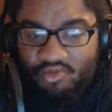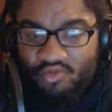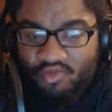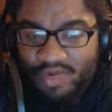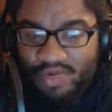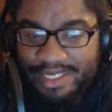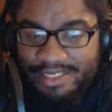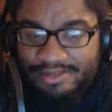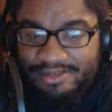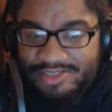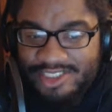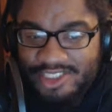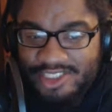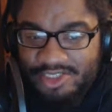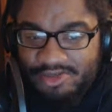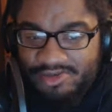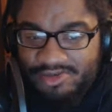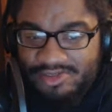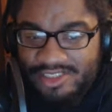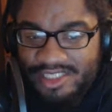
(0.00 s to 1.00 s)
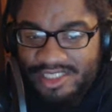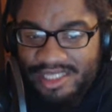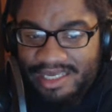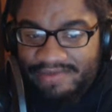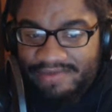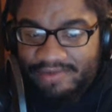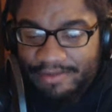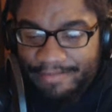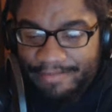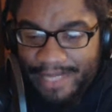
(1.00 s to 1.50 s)
when you choose the
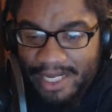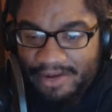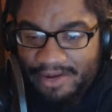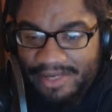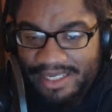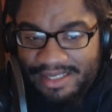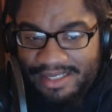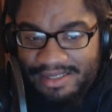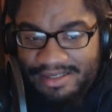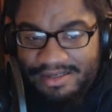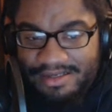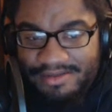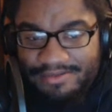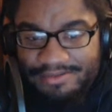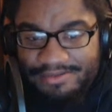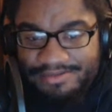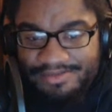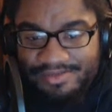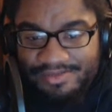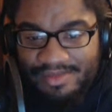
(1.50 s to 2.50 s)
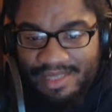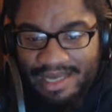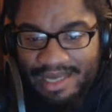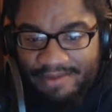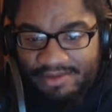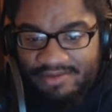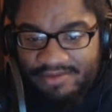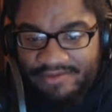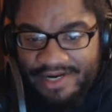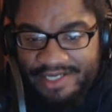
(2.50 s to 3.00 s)
rebellion, I
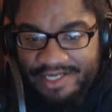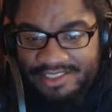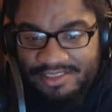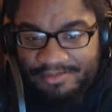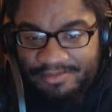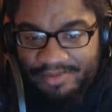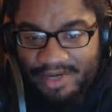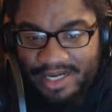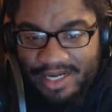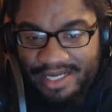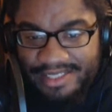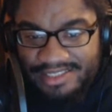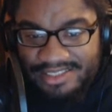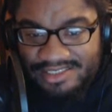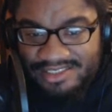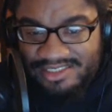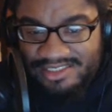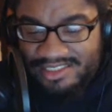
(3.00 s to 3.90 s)
was very surprised to